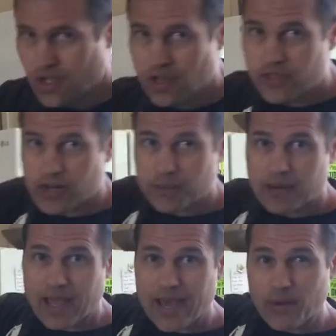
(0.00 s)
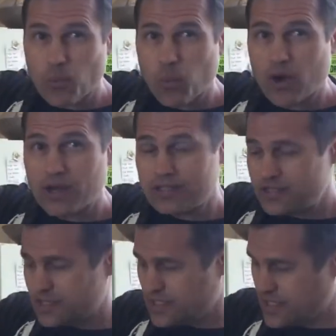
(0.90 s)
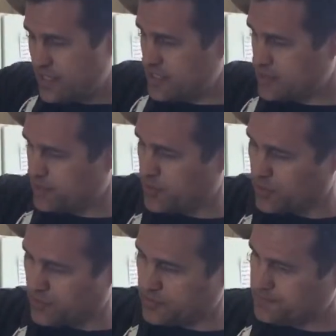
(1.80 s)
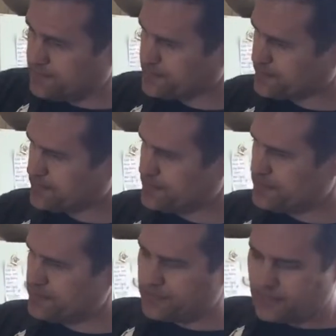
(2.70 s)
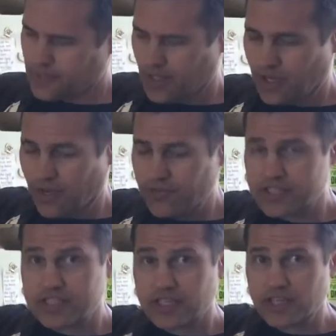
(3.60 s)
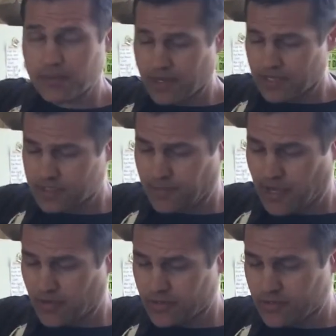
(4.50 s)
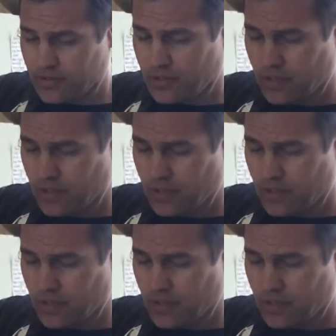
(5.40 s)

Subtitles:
Then I'm going to add 1 teaspoon of the psyllium husk powder.